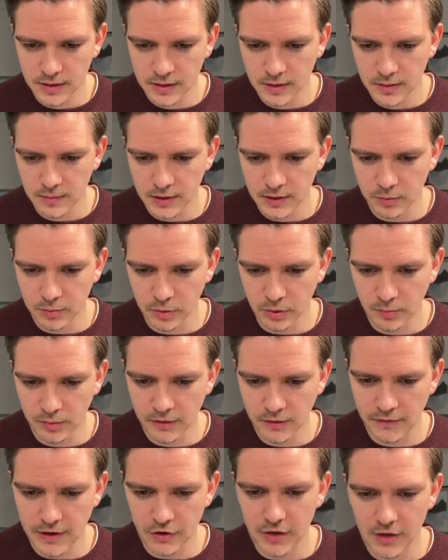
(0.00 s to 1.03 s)
That's probably
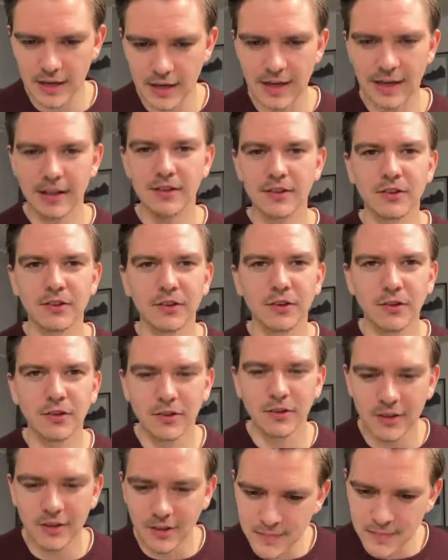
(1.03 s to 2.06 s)
very late, so
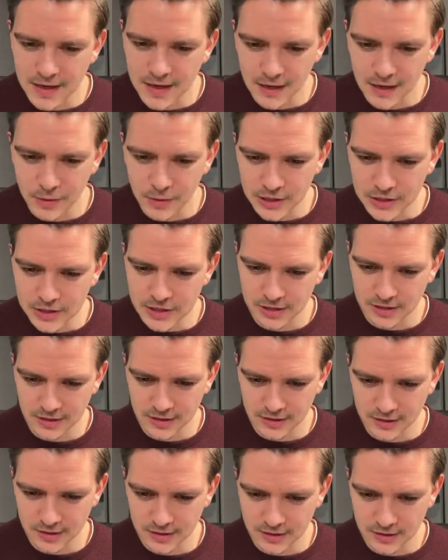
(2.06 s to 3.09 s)
not many
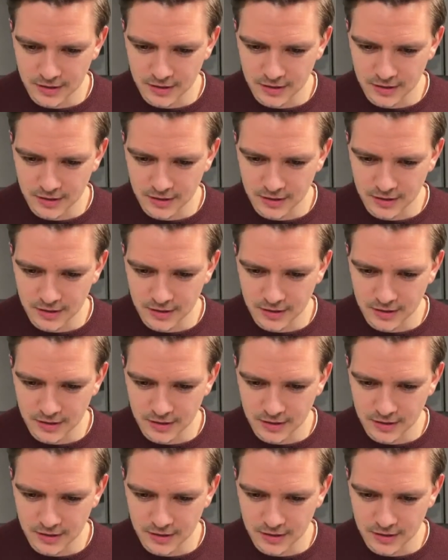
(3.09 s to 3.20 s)
questions.